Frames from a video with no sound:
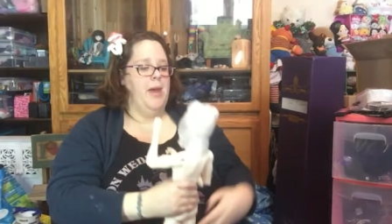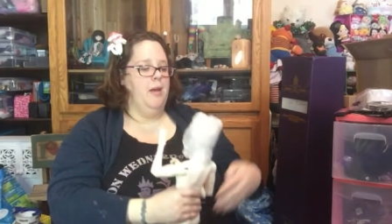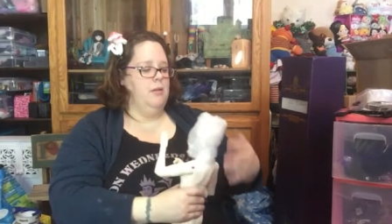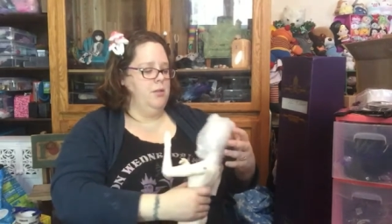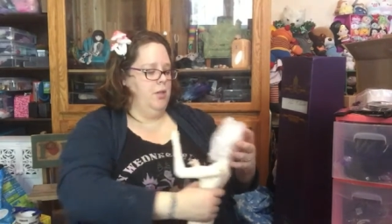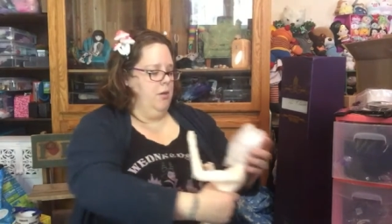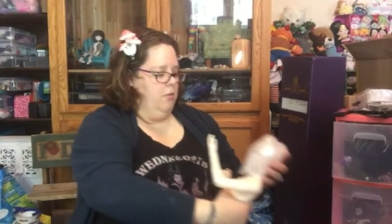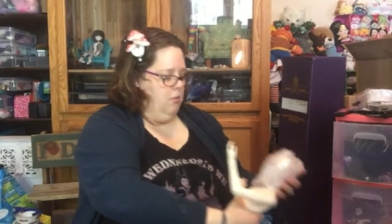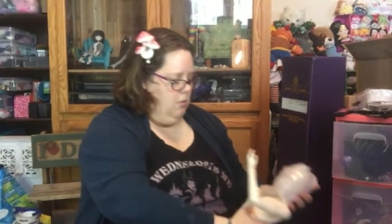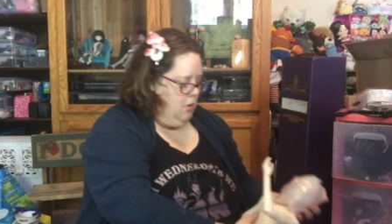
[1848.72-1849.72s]
pale too,
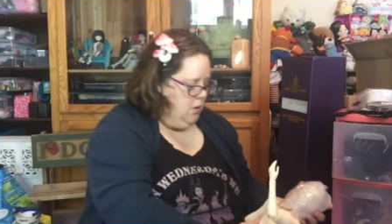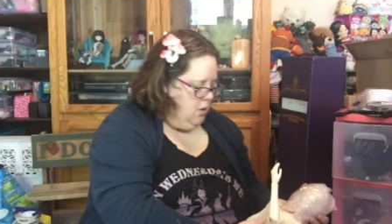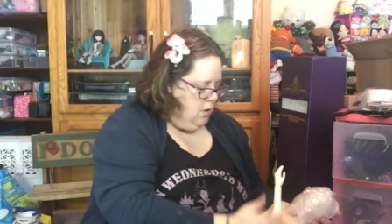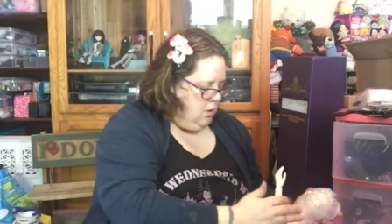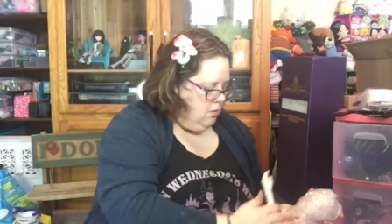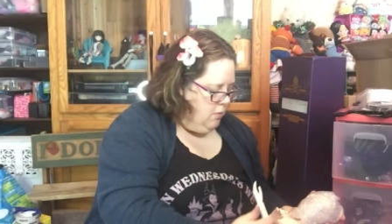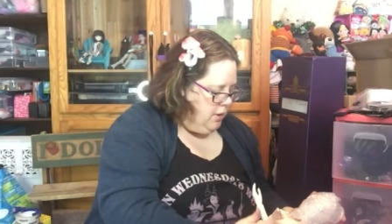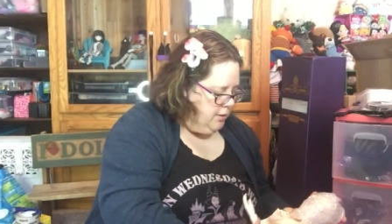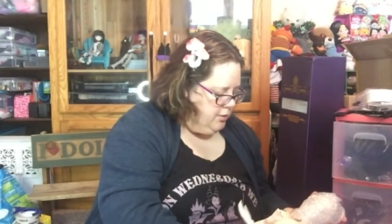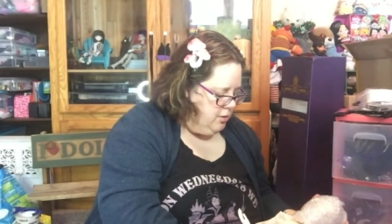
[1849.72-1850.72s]

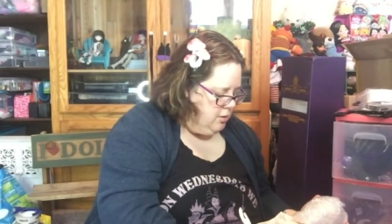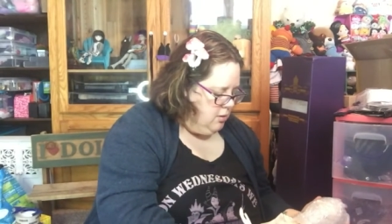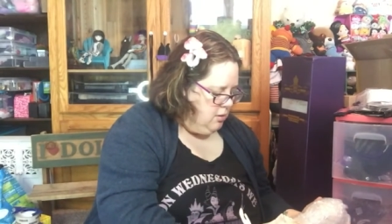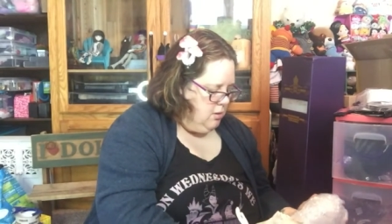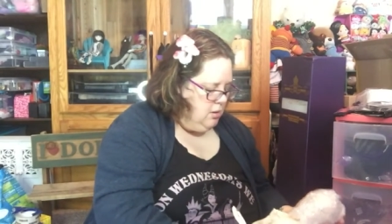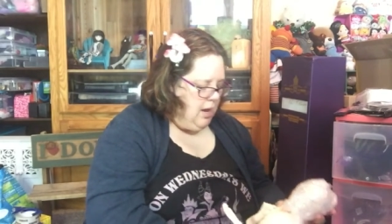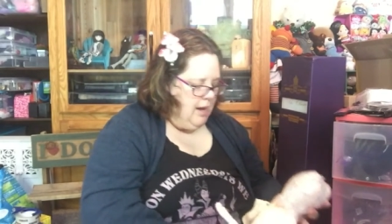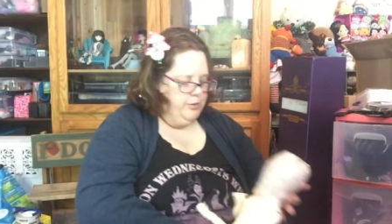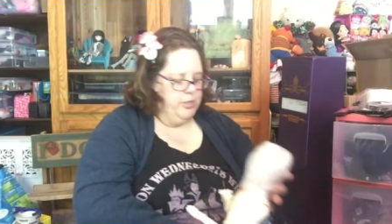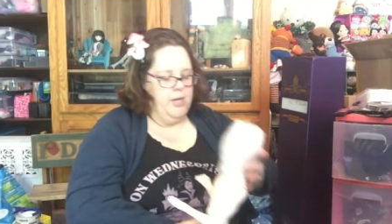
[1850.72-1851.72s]
which
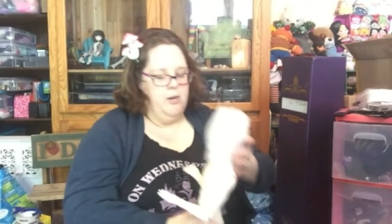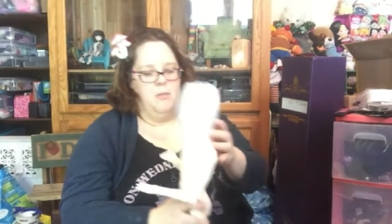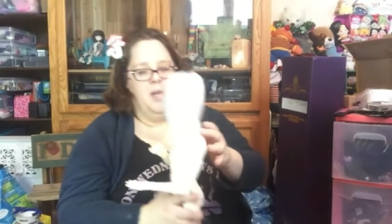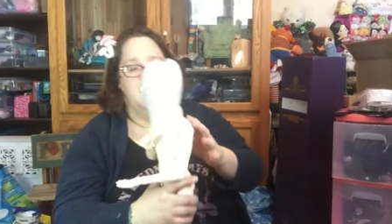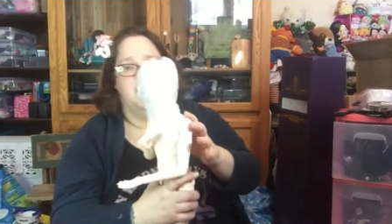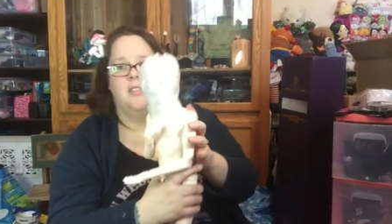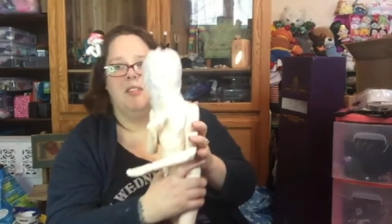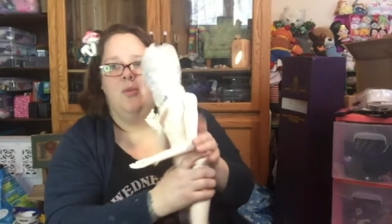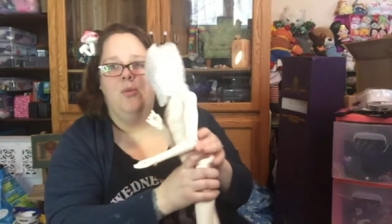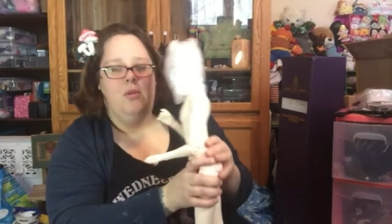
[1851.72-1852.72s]
actually I don't mind because
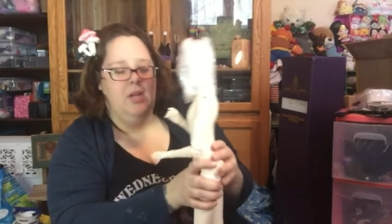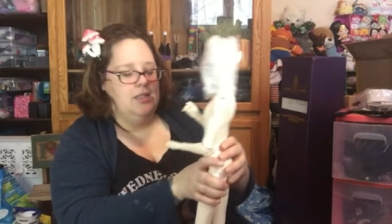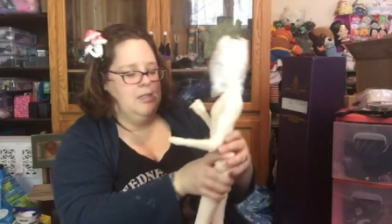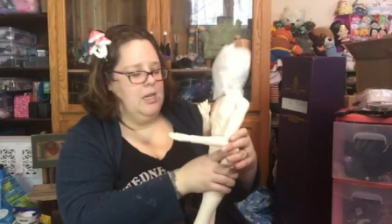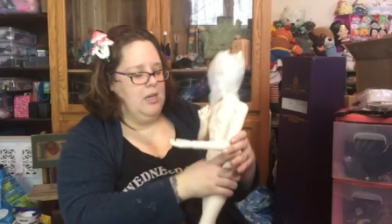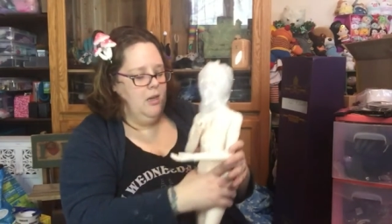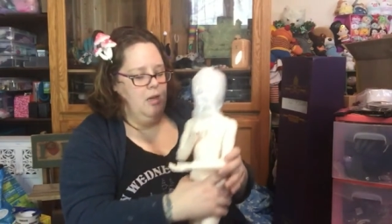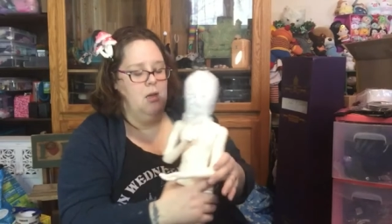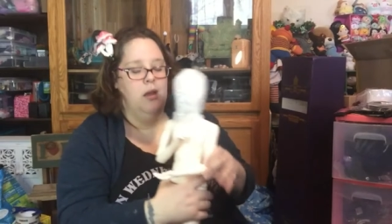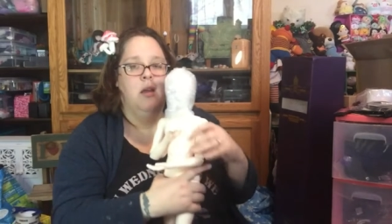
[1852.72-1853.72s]
it's cool. It's like
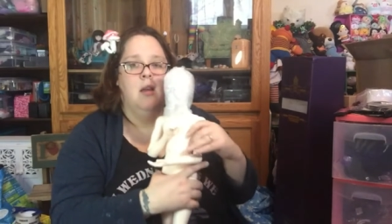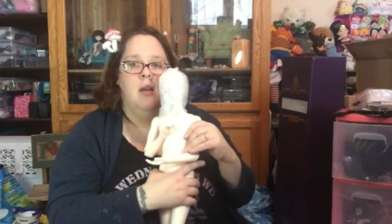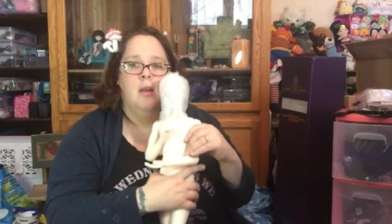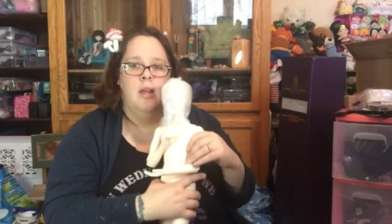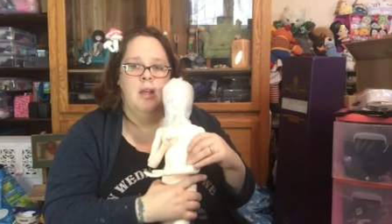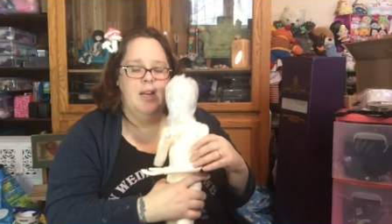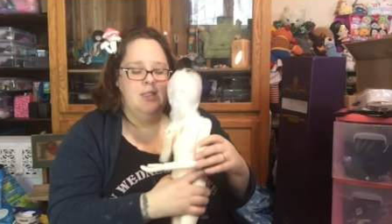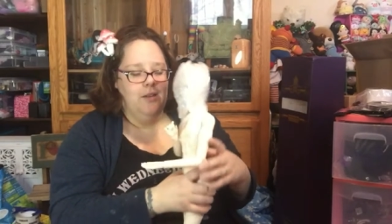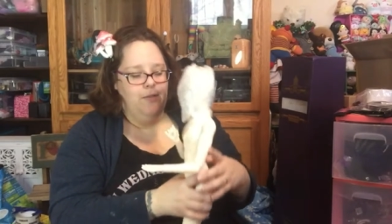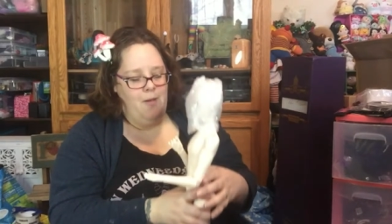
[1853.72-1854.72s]
a,
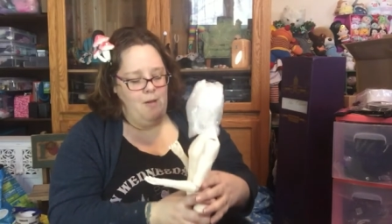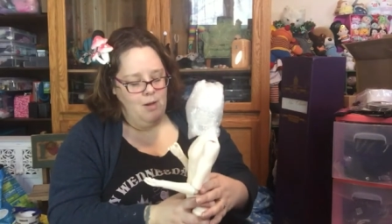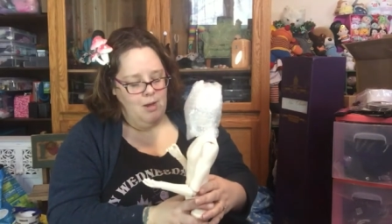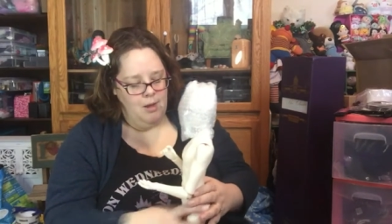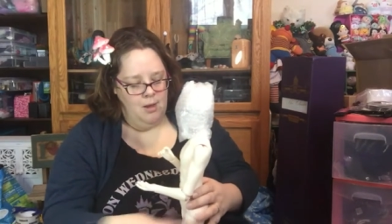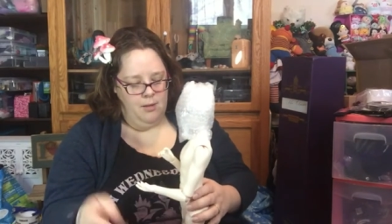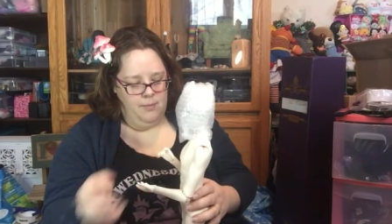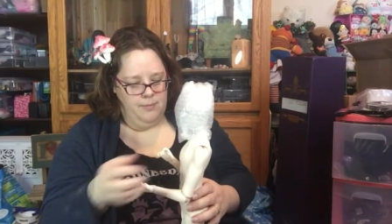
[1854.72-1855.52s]
it's a very,